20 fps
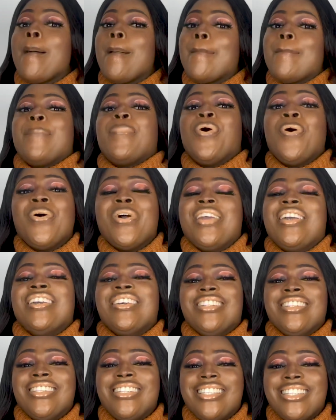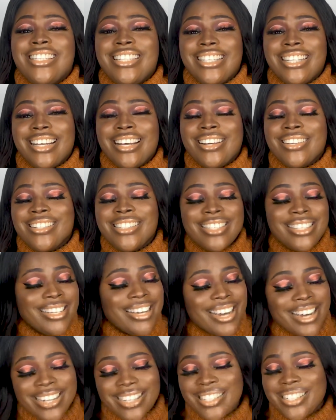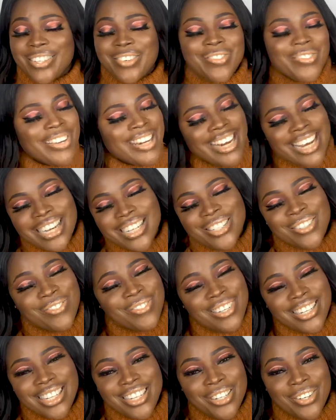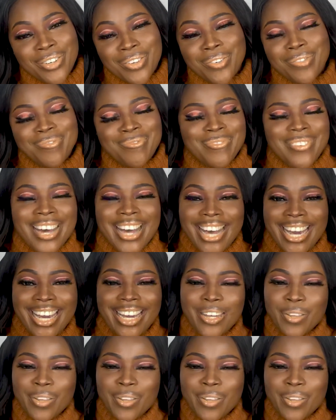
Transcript: point. I'll see you guys in my next video. Bye.